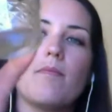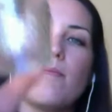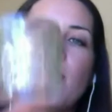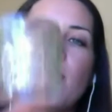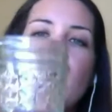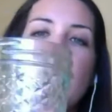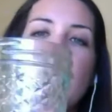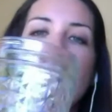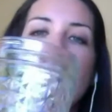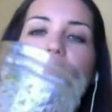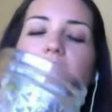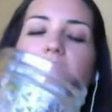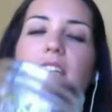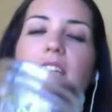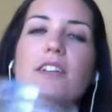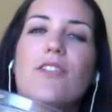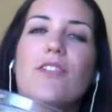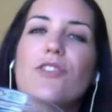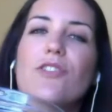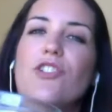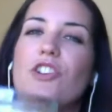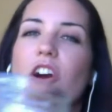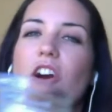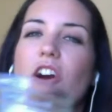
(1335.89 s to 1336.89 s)
little
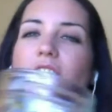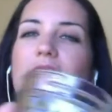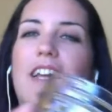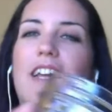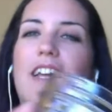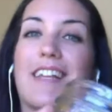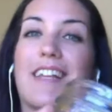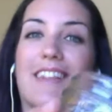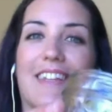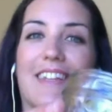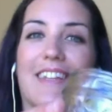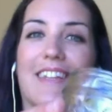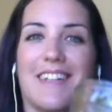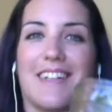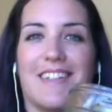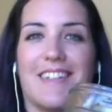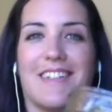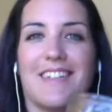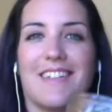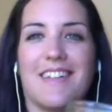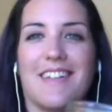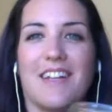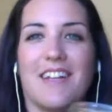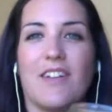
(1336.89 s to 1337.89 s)
jar like
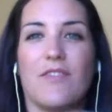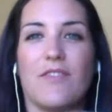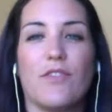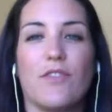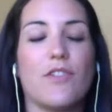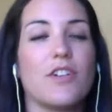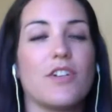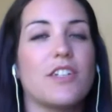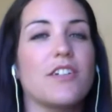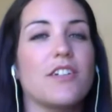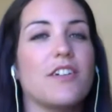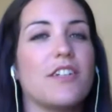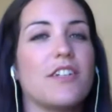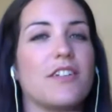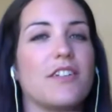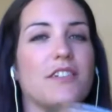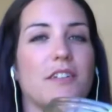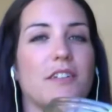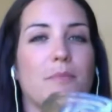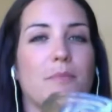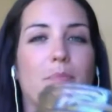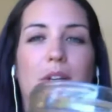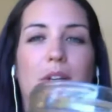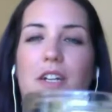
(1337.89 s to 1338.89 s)
this. And of course, you can use
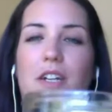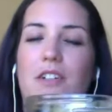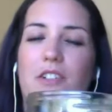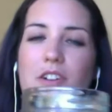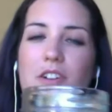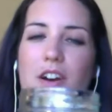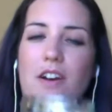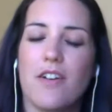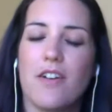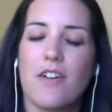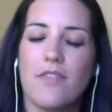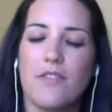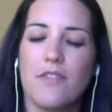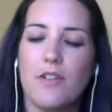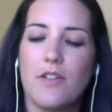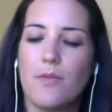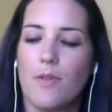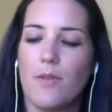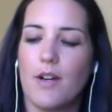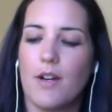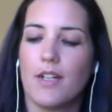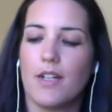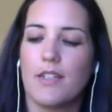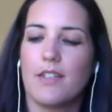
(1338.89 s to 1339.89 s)
a bigger jar if you
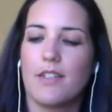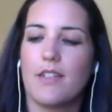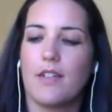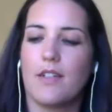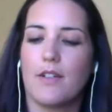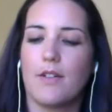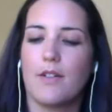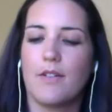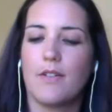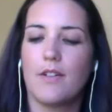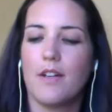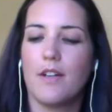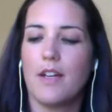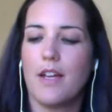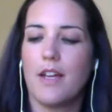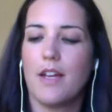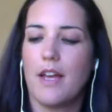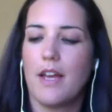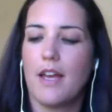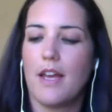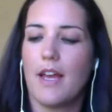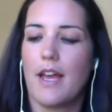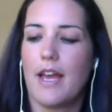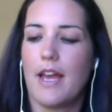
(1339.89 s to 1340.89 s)
want to.
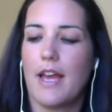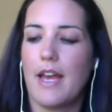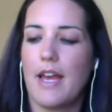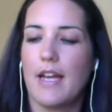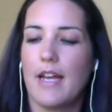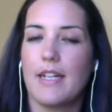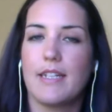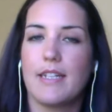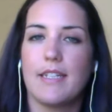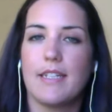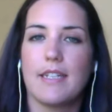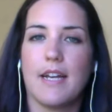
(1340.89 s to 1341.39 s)
And